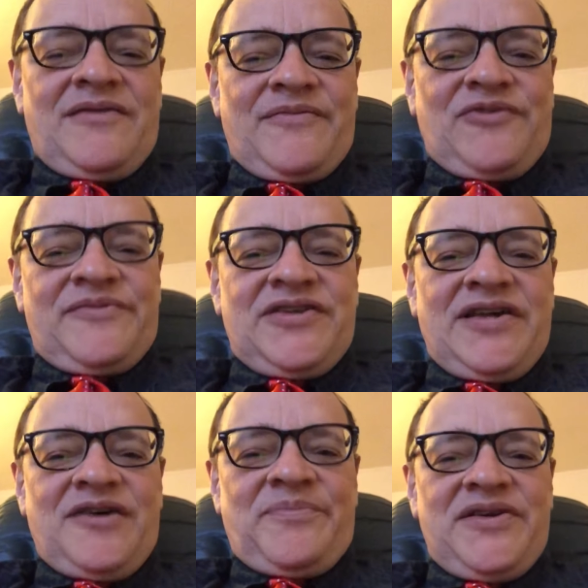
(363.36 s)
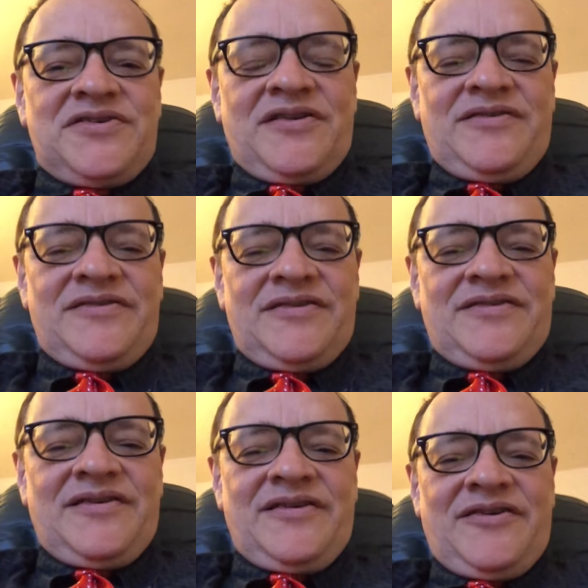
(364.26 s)
go into the outpatient clinic
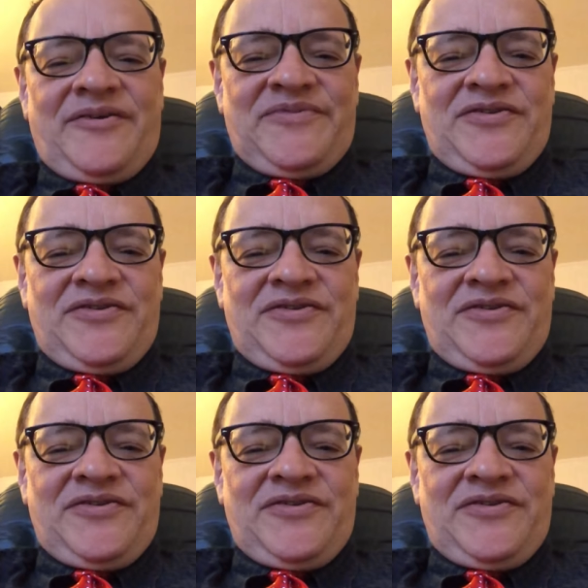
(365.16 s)
today, and I hope